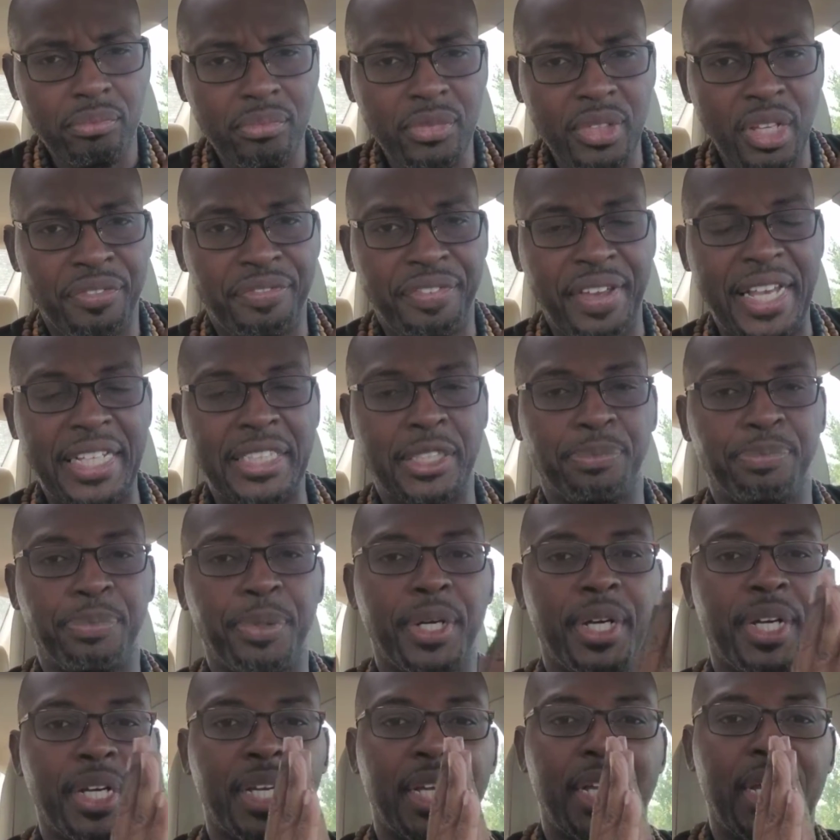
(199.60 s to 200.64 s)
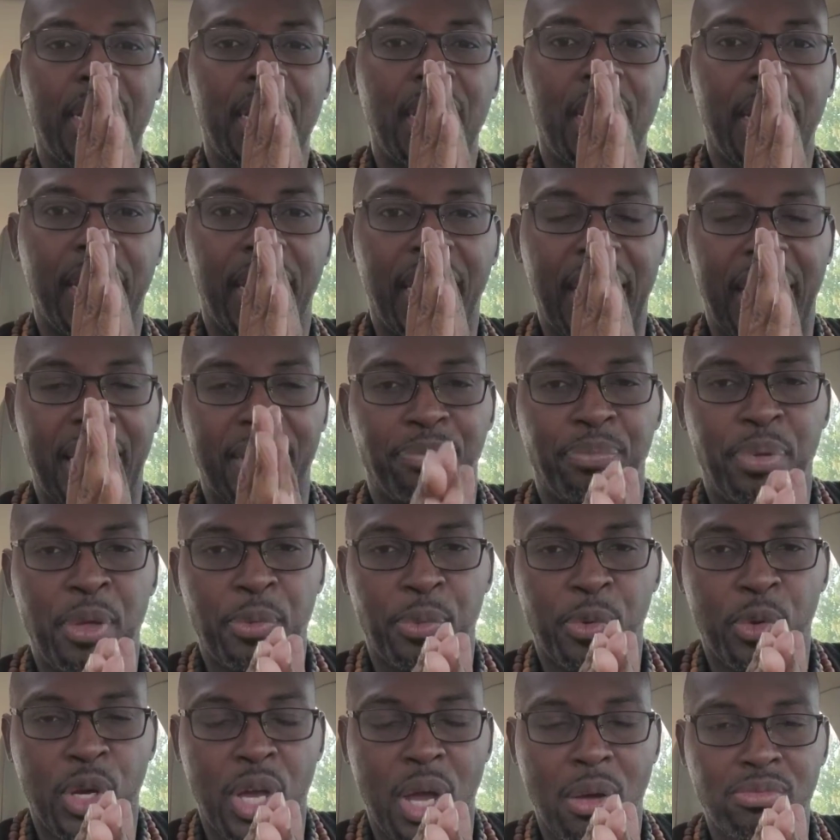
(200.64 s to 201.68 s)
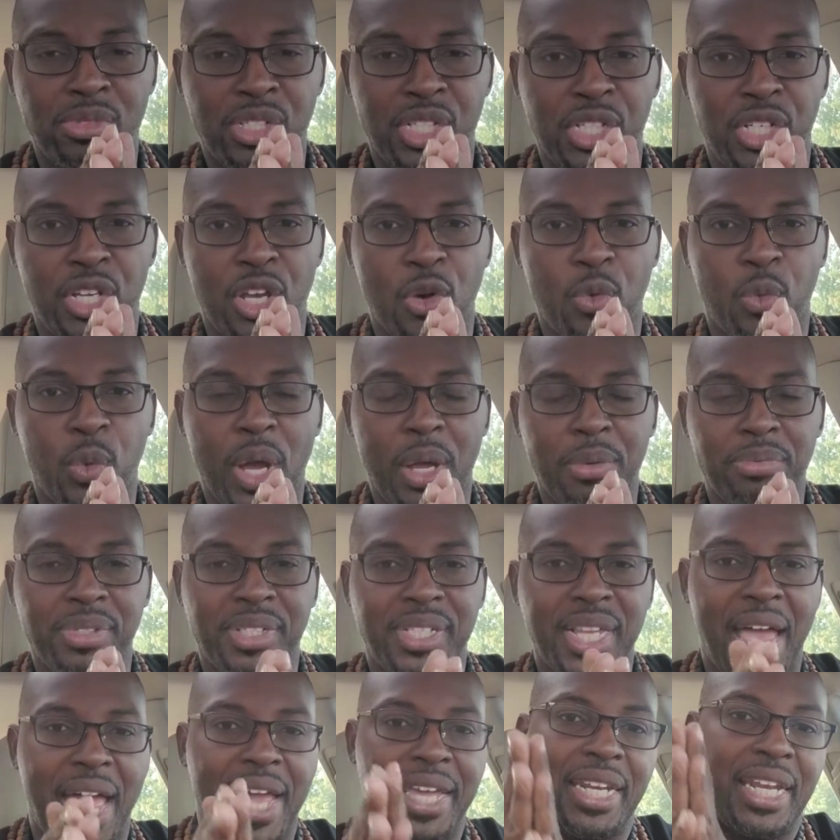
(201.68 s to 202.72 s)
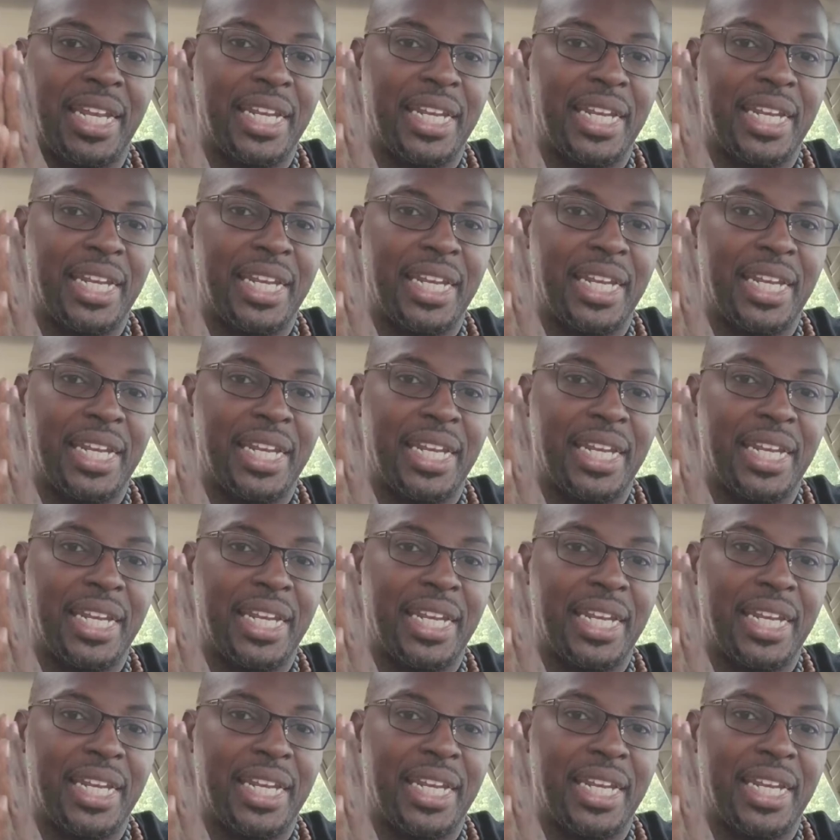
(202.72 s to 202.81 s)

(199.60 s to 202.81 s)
Facebook? People come to your website,